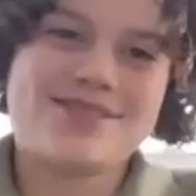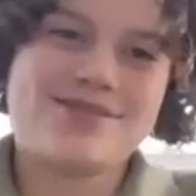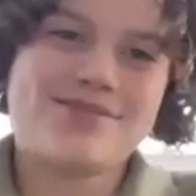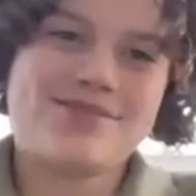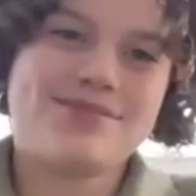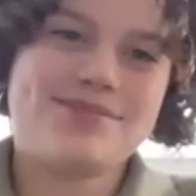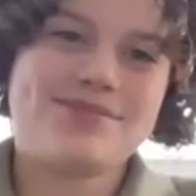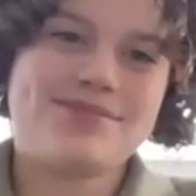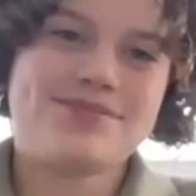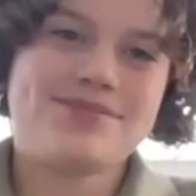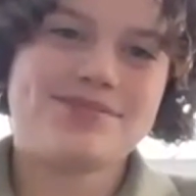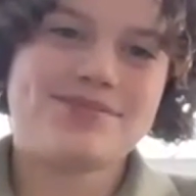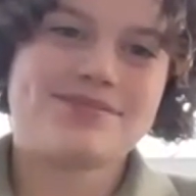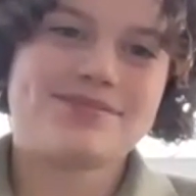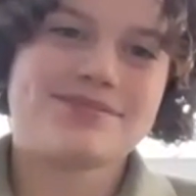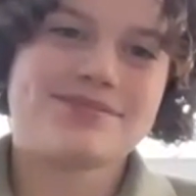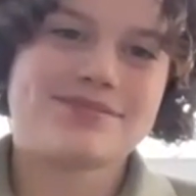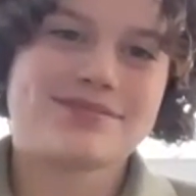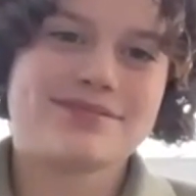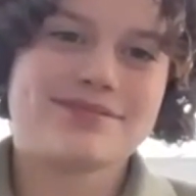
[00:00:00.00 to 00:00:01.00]

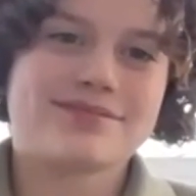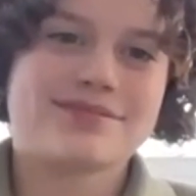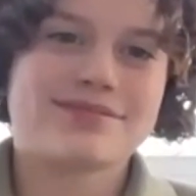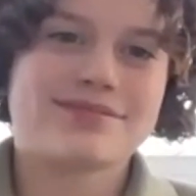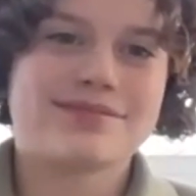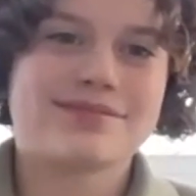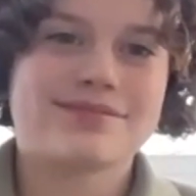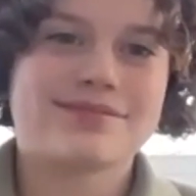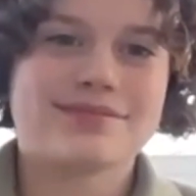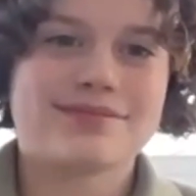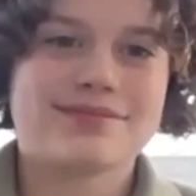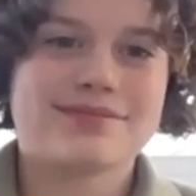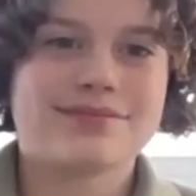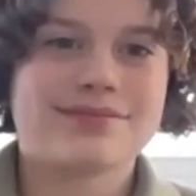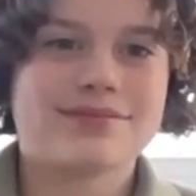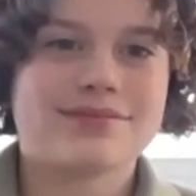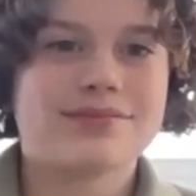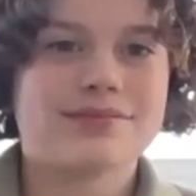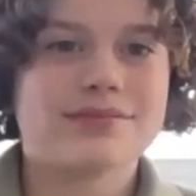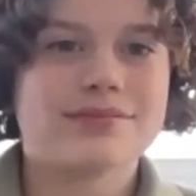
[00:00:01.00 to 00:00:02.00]

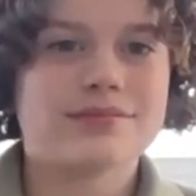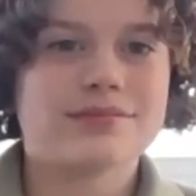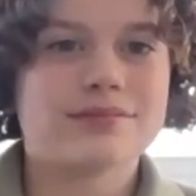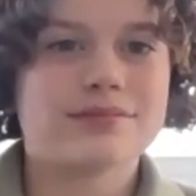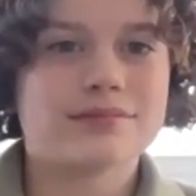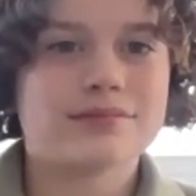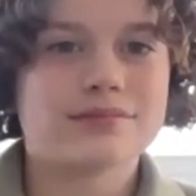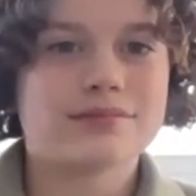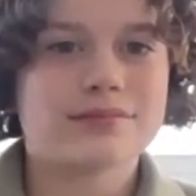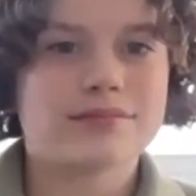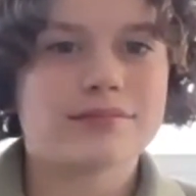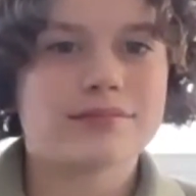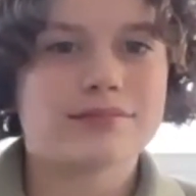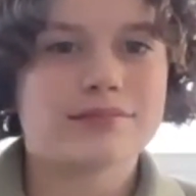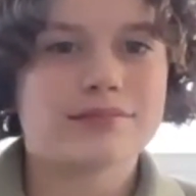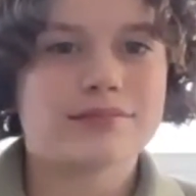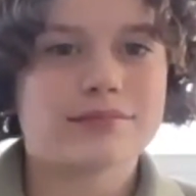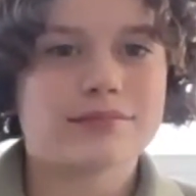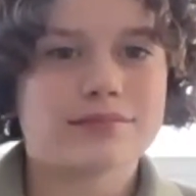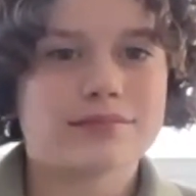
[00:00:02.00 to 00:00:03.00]

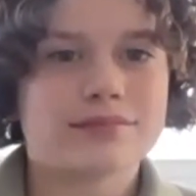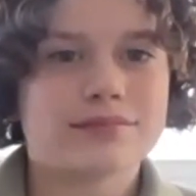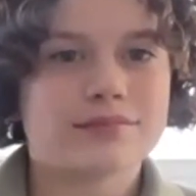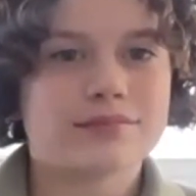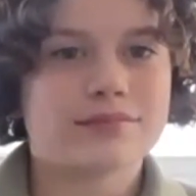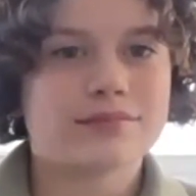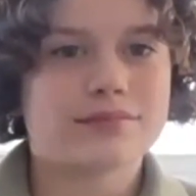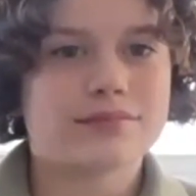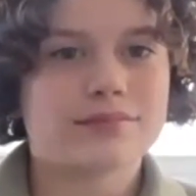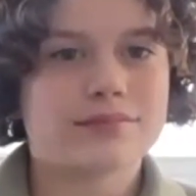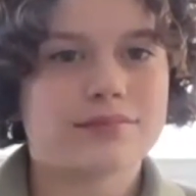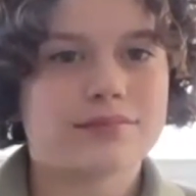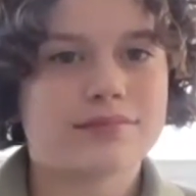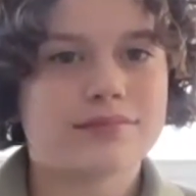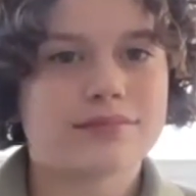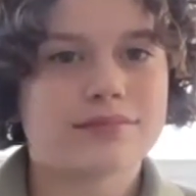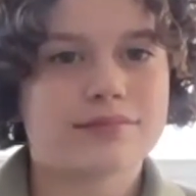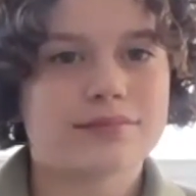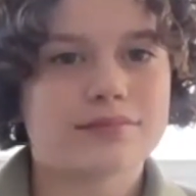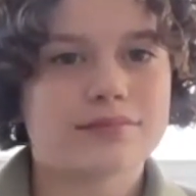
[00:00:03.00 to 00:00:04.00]

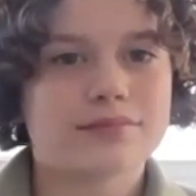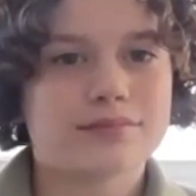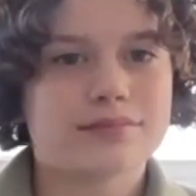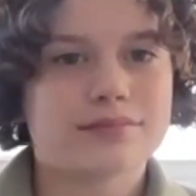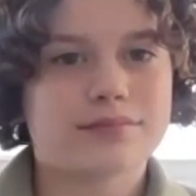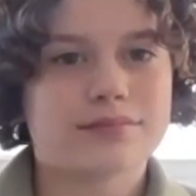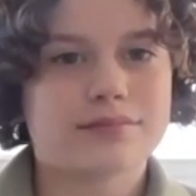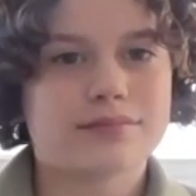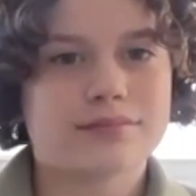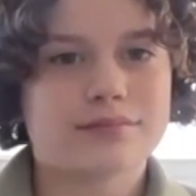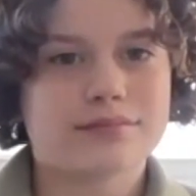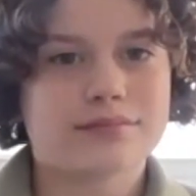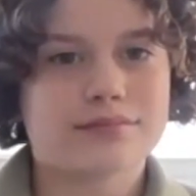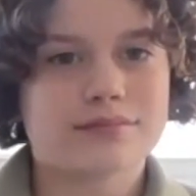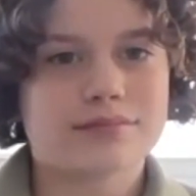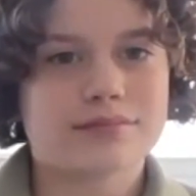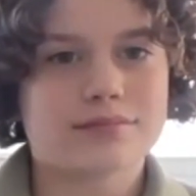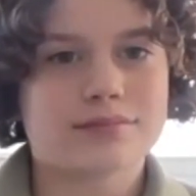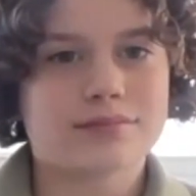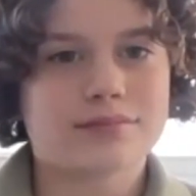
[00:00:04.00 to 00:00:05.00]

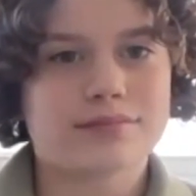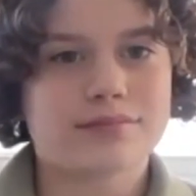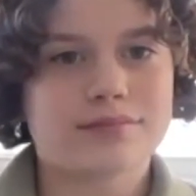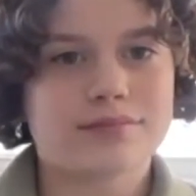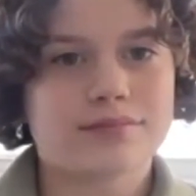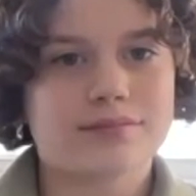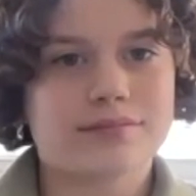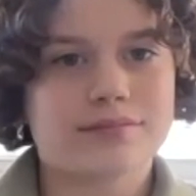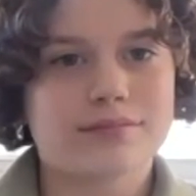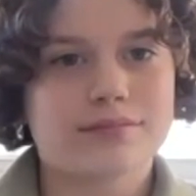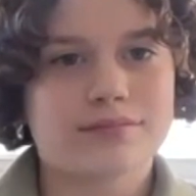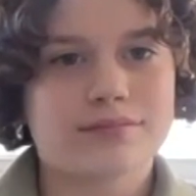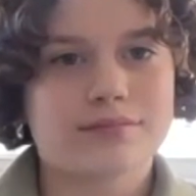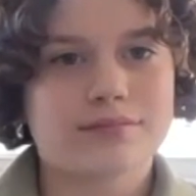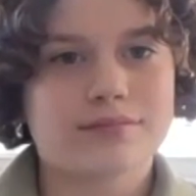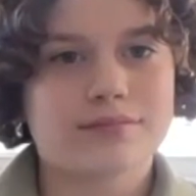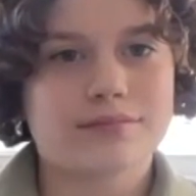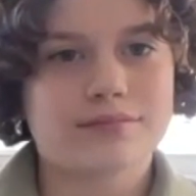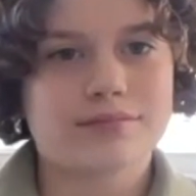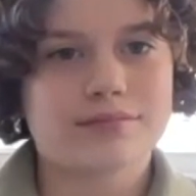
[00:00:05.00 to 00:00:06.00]

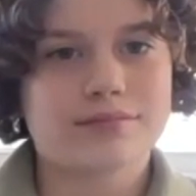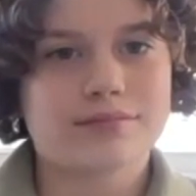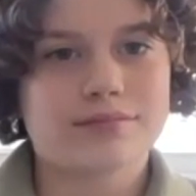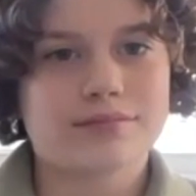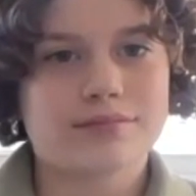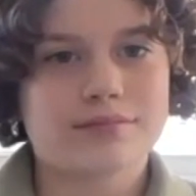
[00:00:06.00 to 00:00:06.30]
This person isn't speaking.